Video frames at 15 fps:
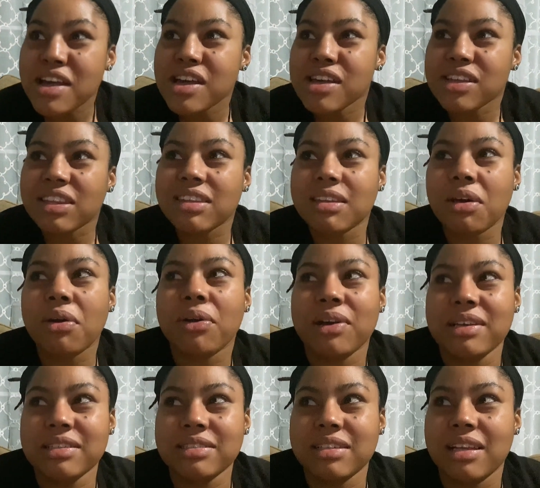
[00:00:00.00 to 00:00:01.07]
So
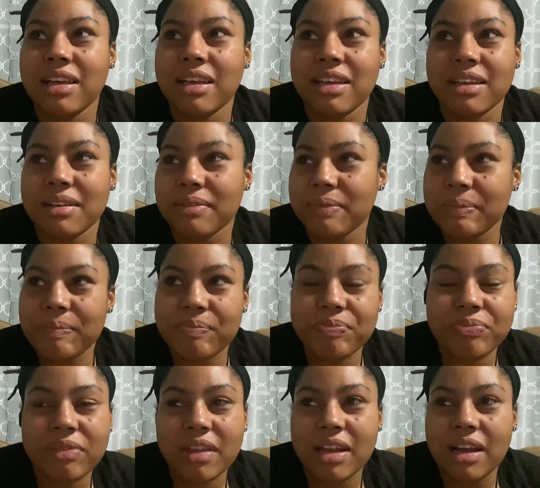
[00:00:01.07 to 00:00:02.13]
it's like,
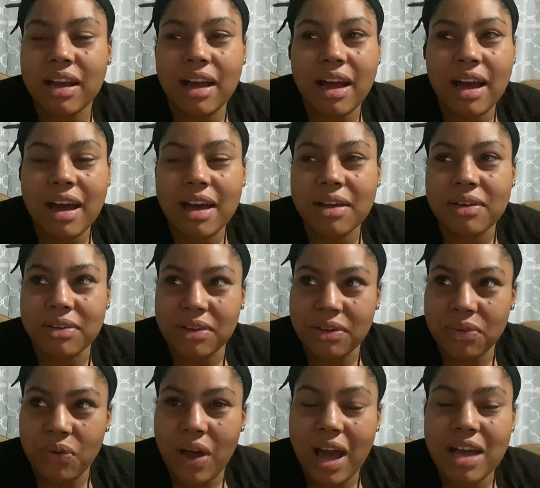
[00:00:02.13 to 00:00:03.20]
I don't
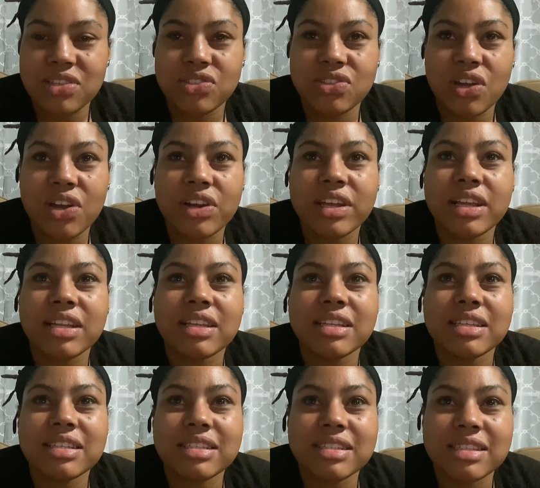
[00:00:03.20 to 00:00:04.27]
know. I started
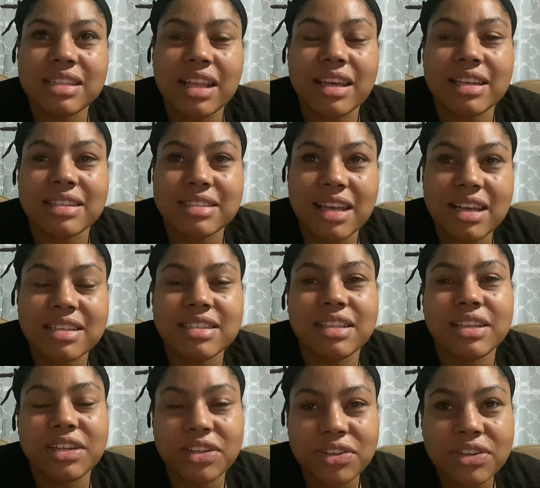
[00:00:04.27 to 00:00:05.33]
like sex
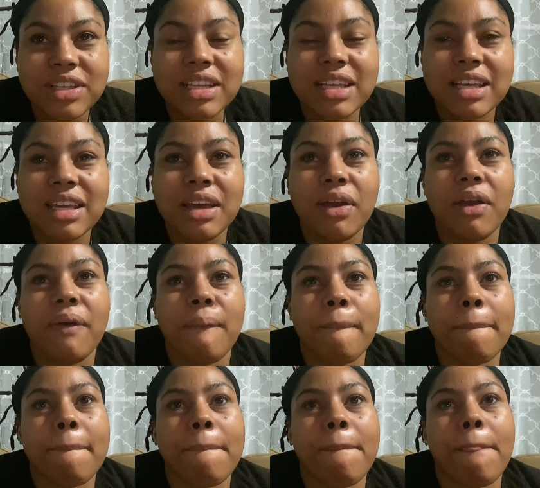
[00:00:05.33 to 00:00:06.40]
literally
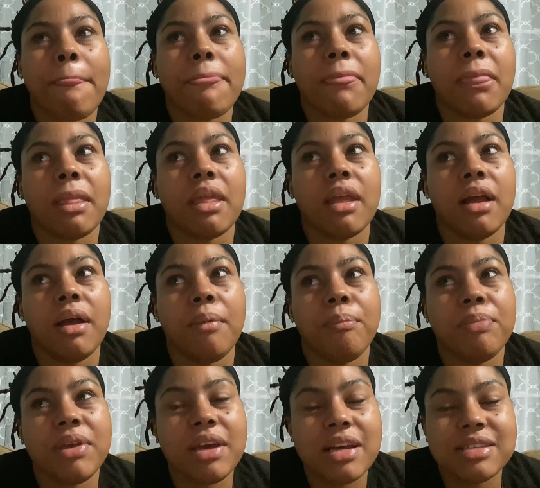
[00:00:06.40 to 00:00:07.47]

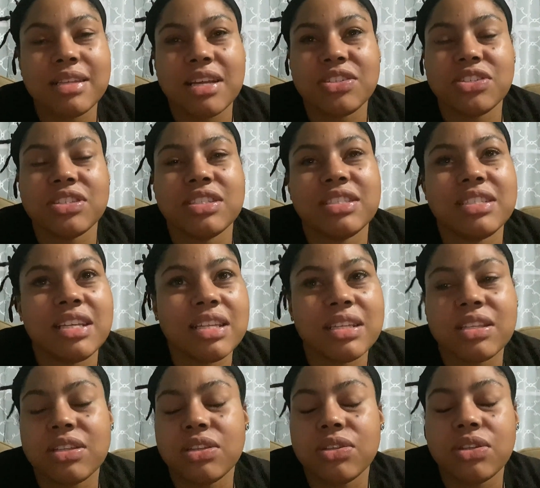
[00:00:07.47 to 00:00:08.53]
because I just didn't
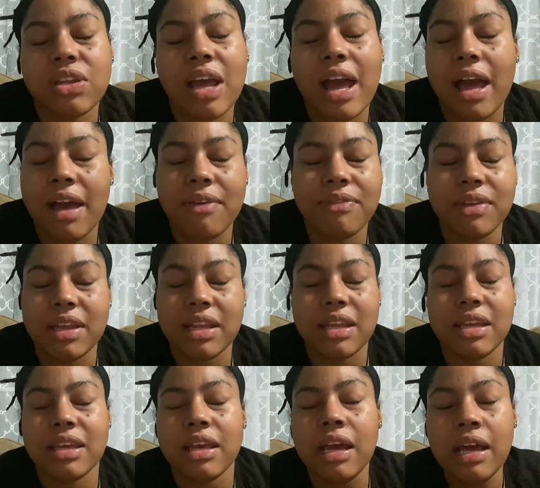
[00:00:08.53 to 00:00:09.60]
have
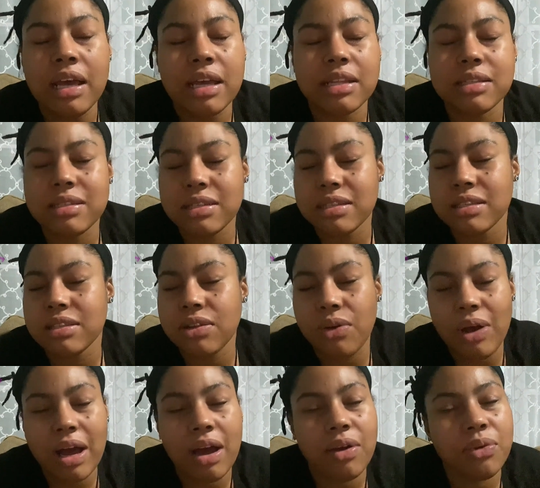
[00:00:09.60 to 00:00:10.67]
any, and didn't know
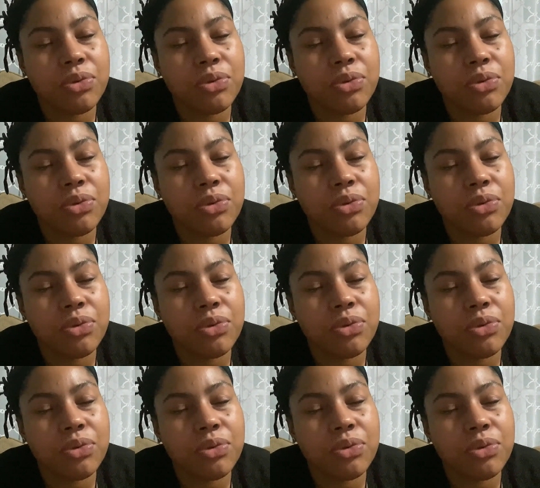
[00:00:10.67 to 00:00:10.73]
how